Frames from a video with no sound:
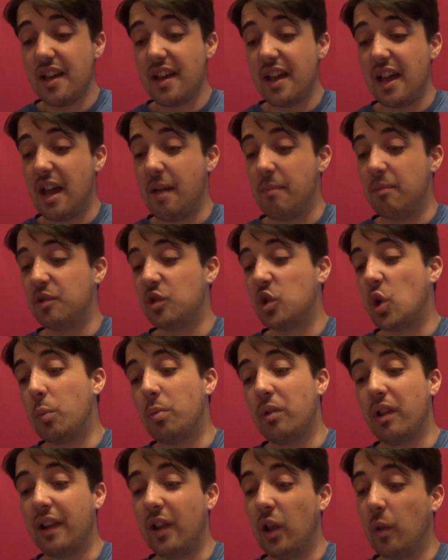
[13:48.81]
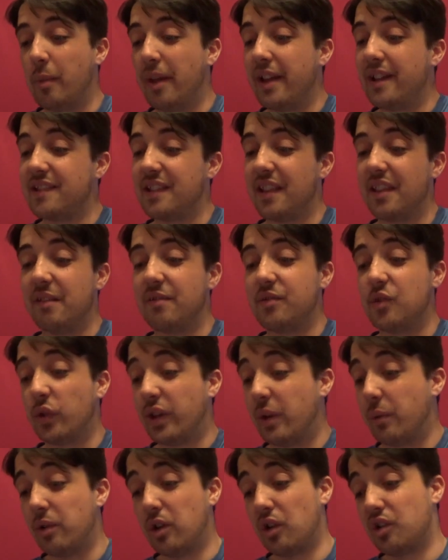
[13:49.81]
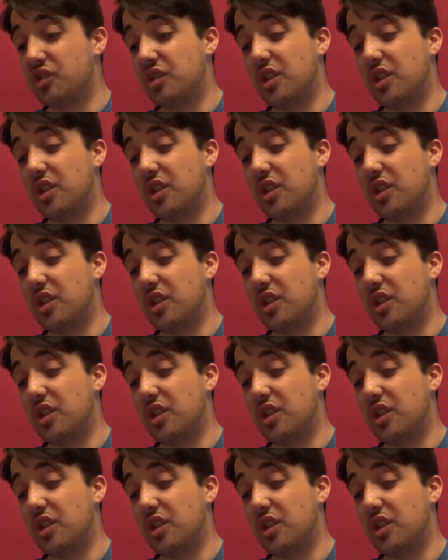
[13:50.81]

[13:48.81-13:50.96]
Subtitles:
There's a couple of little bits that they're stuck in with